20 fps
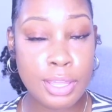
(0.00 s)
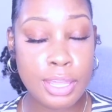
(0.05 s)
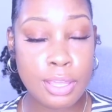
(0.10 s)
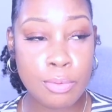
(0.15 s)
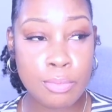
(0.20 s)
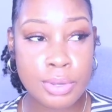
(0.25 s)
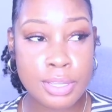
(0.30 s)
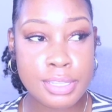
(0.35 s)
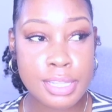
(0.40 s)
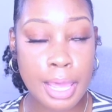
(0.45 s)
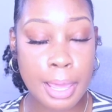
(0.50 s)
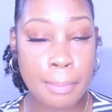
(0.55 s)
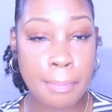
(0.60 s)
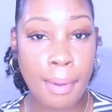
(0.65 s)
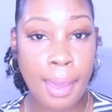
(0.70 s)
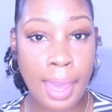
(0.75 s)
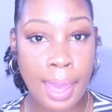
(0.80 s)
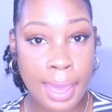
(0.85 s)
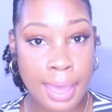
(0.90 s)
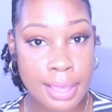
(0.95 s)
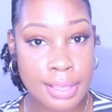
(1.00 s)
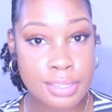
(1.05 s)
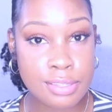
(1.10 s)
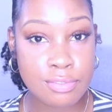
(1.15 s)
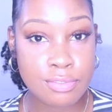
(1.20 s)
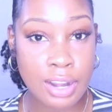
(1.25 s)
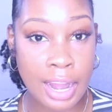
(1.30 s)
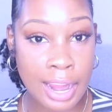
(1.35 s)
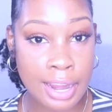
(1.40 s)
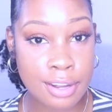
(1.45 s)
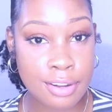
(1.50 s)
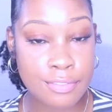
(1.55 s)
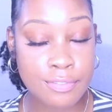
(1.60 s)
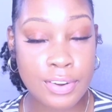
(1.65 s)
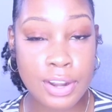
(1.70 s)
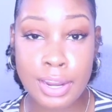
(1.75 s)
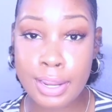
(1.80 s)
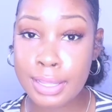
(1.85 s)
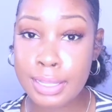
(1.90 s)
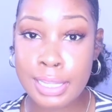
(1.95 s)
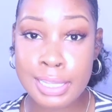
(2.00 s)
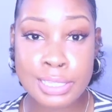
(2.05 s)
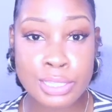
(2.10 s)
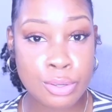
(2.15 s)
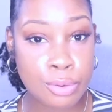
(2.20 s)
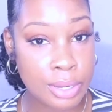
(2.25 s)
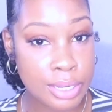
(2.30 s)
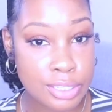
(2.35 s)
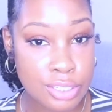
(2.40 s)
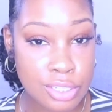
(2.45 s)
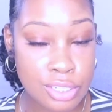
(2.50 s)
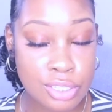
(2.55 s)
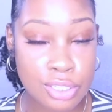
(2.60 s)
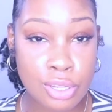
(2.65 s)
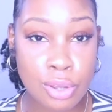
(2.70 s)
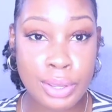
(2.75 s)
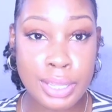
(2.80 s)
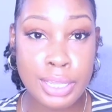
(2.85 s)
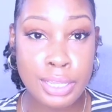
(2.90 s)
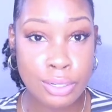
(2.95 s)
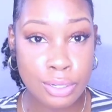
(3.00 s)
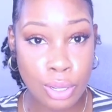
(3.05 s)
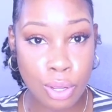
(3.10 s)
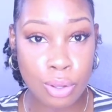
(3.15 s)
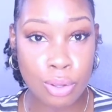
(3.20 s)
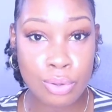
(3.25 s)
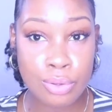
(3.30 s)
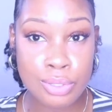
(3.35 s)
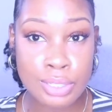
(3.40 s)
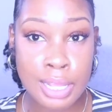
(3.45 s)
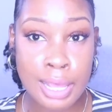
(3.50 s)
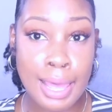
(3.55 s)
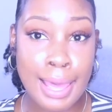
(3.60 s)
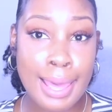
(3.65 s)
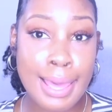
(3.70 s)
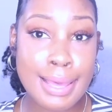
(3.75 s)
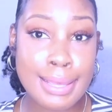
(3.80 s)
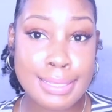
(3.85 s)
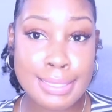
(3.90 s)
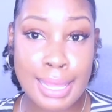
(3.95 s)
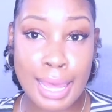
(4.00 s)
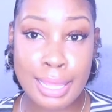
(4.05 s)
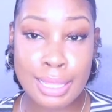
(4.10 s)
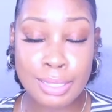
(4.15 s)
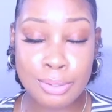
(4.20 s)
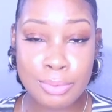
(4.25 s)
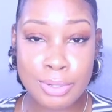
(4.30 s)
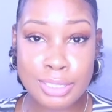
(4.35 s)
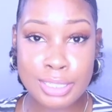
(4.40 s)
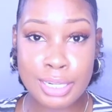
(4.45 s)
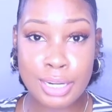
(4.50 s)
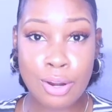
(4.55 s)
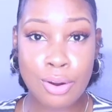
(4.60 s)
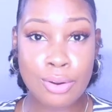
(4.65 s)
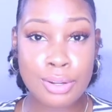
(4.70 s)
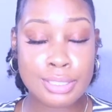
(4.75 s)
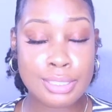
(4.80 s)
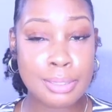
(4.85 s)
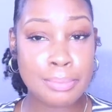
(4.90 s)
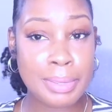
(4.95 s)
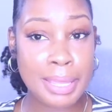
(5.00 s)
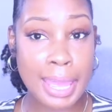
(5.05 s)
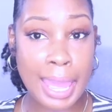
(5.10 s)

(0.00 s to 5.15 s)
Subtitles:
He was a past writer for English questions, so he knows exactly what they're going to be